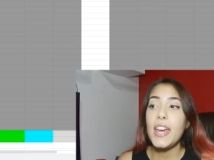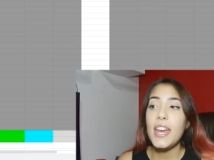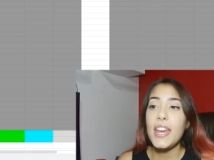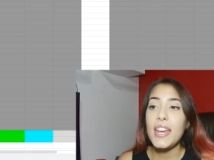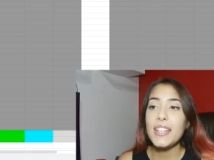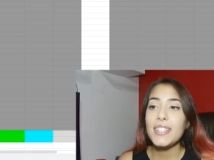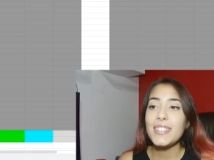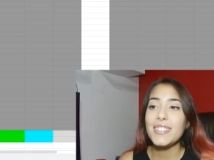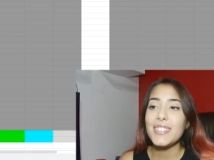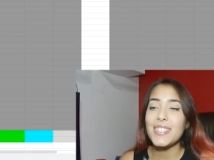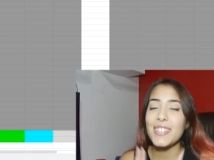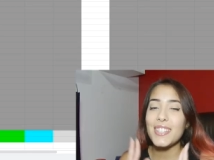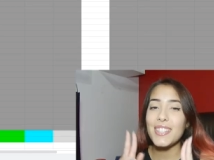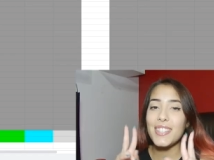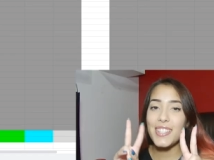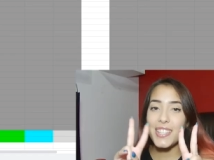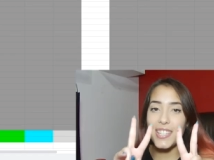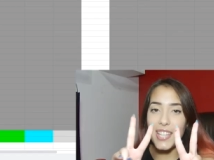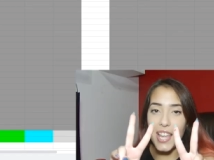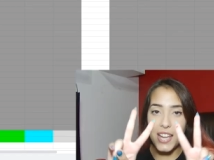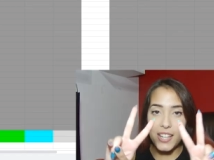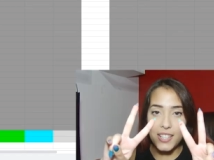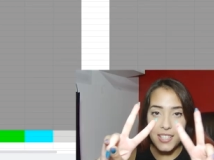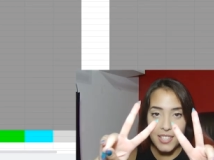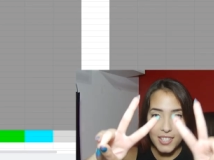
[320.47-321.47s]
And the
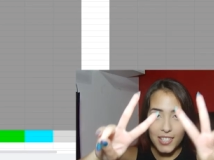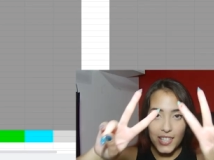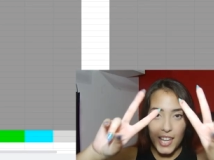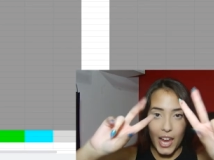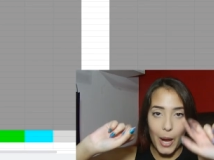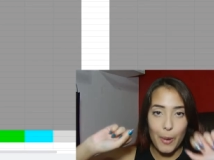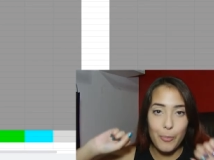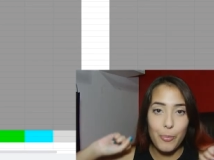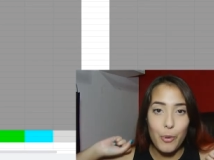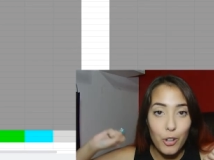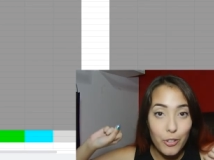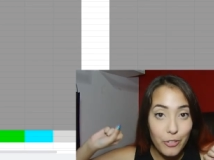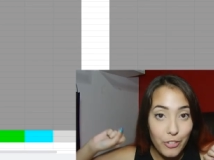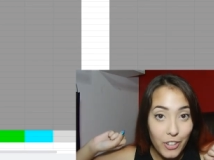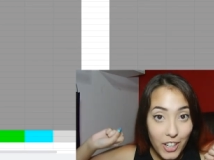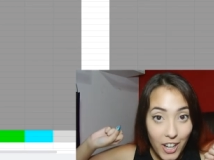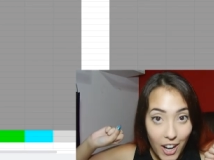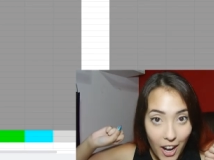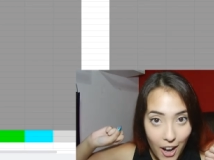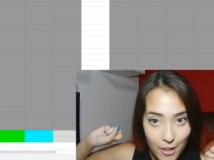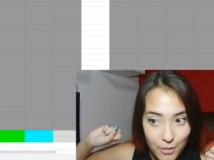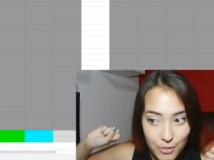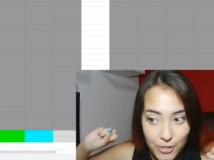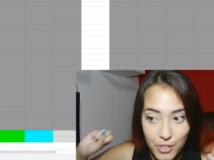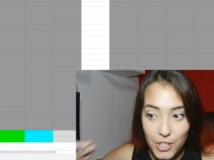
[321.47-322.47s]
second type of
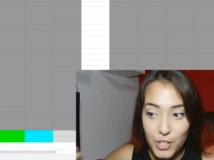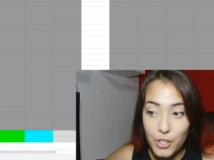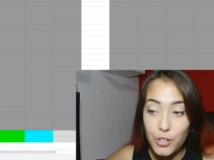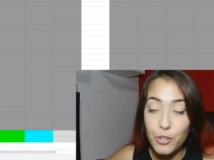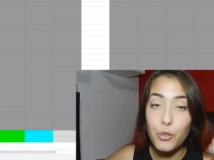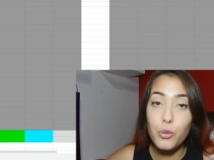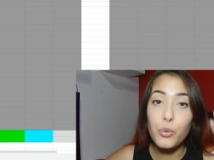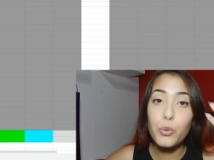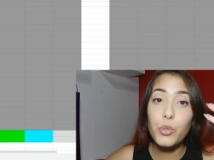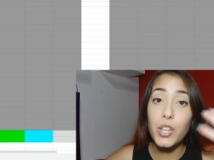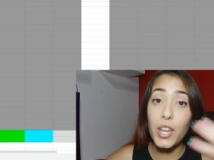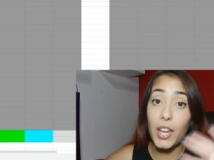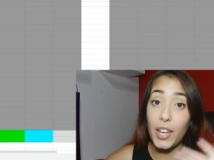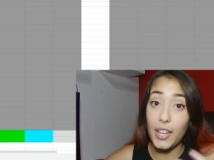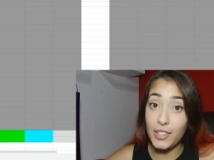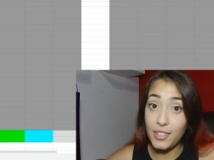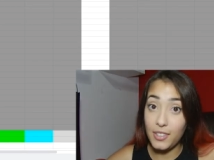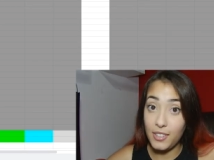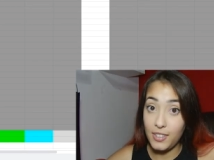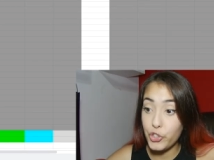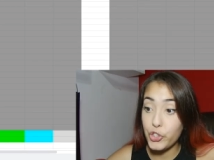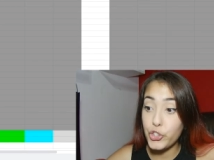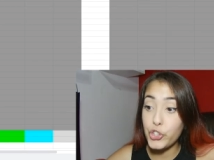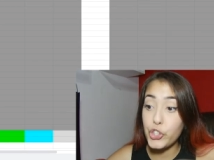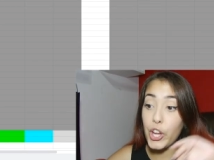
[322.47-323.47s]
account you can
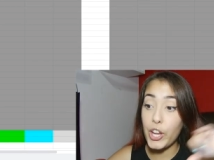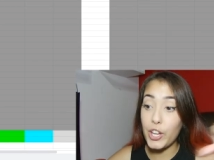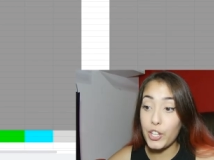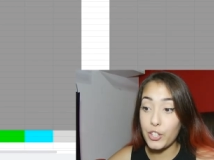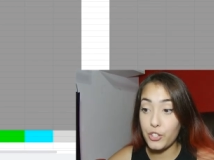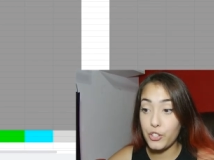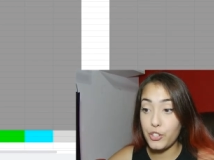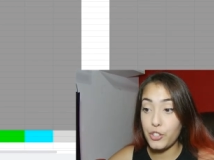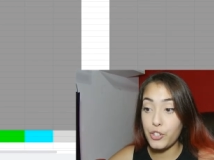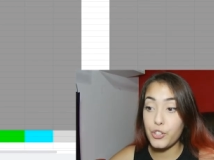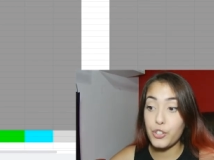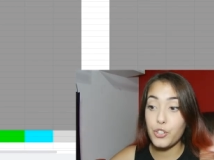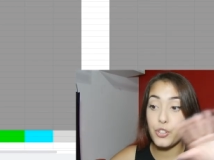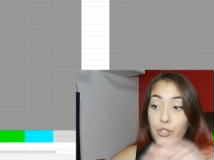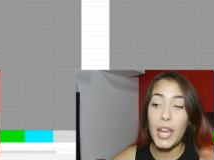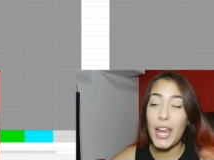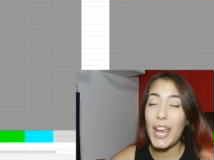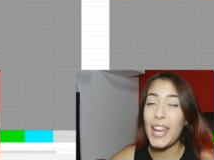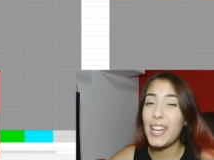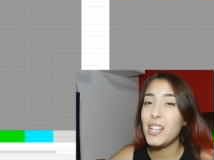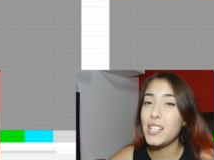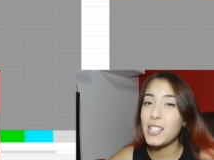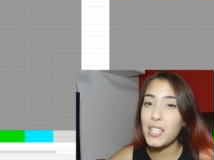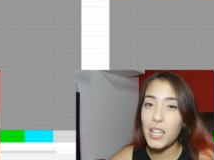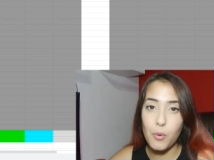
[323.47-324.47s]
change
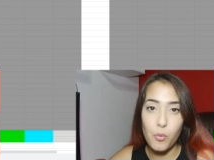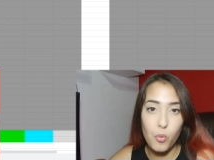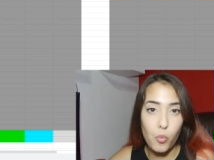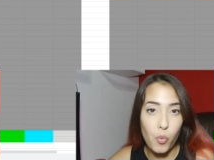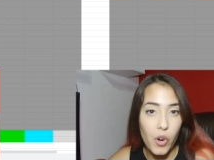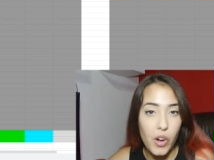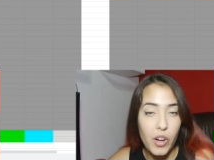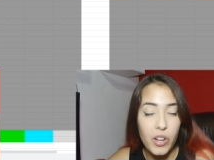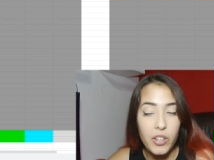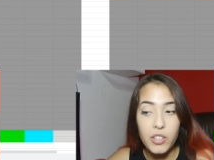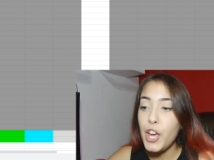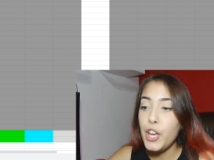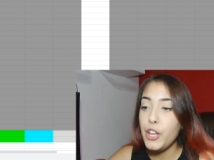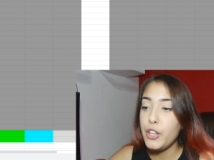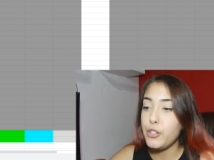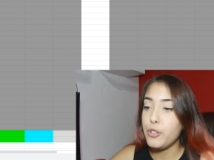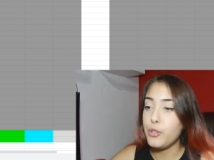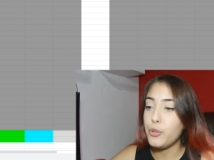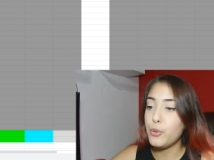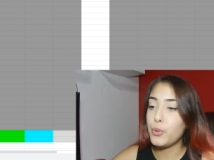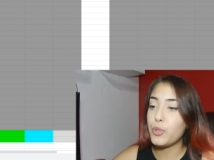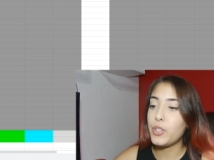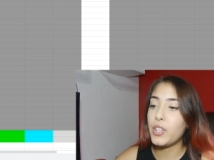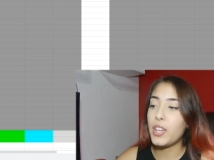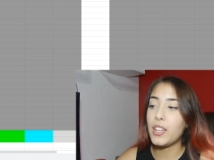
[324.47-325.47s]
anytime you want.
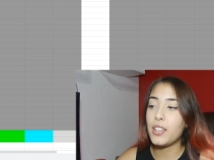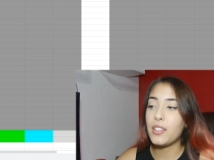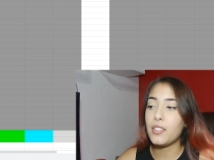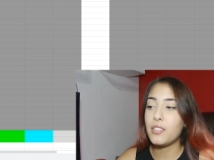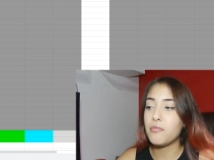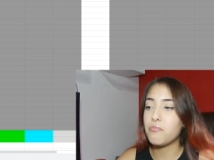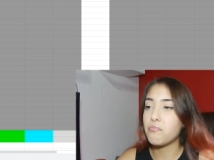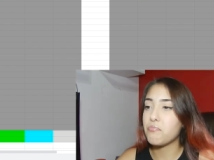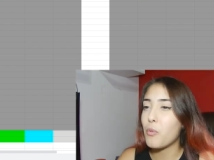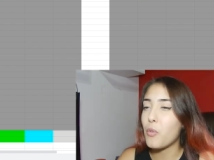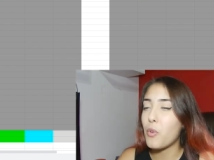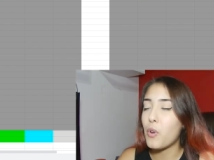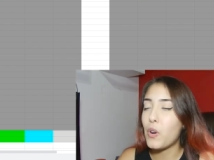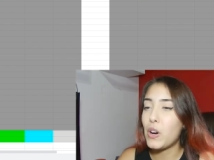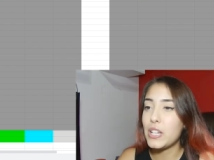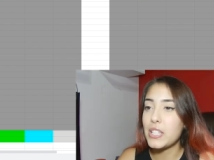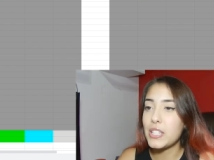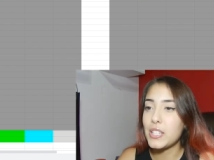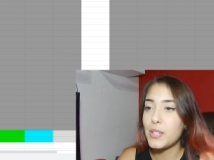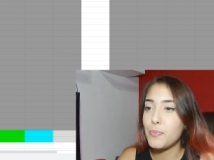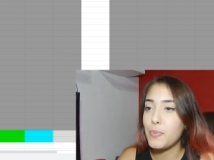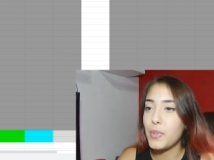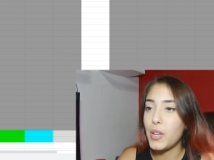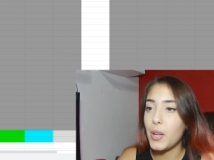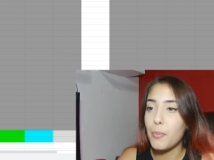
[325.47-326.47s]
You can
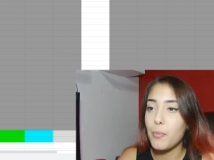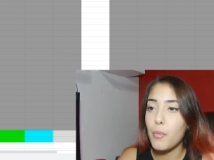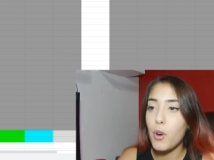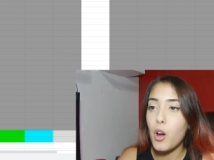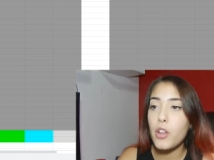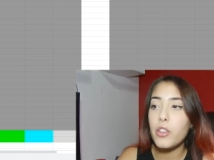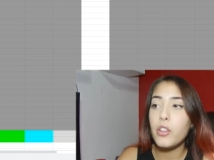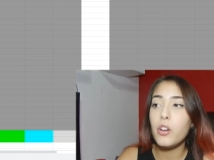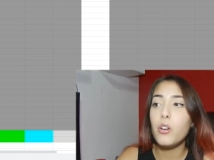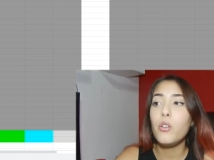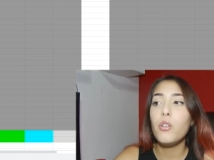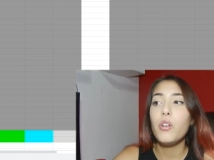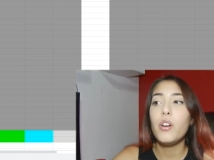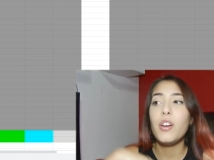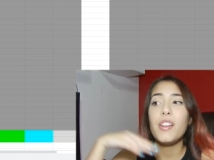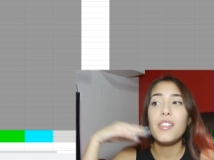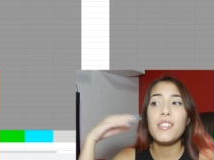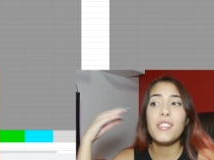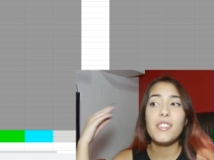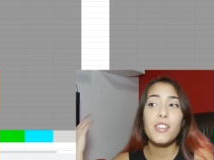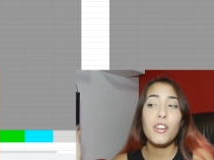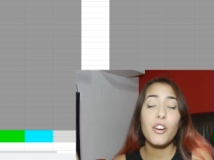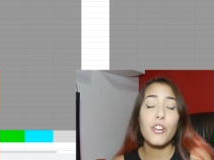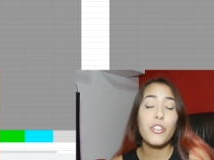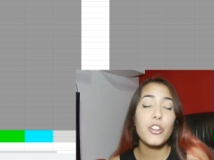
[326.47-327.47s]
once be a model
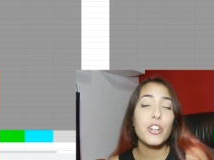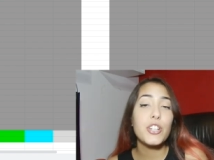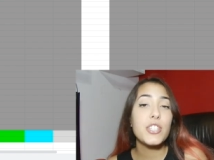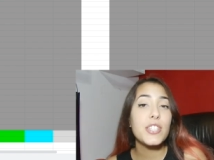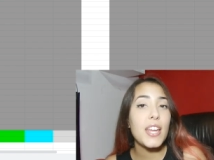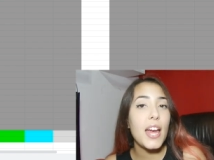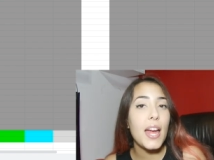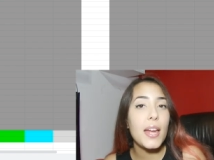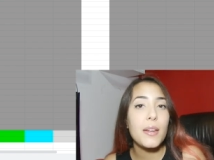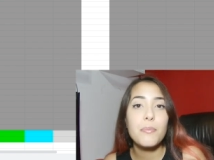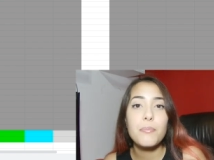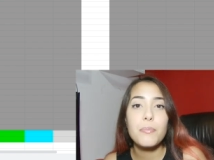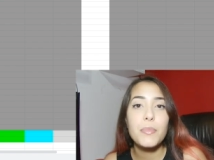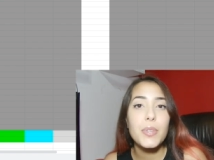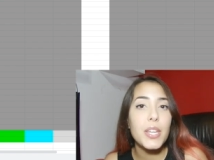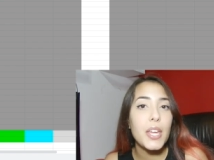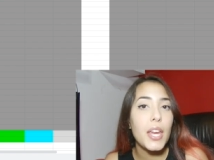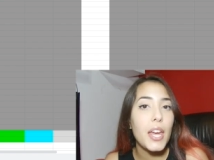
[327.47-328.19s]
and the other time be